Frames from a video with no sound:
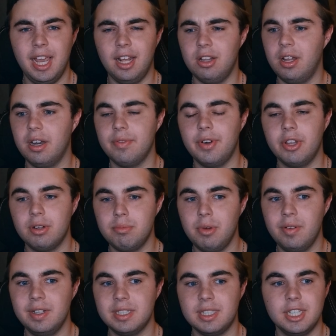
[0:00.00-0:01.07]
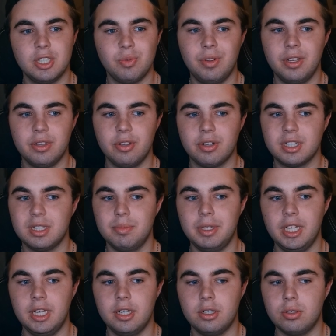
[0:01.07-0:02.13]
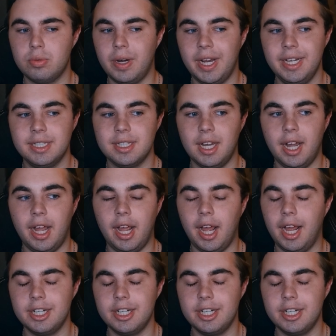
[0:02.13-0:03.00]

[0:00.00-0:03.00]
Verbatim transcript: and a lot of other movies. This one looks to be great. I, I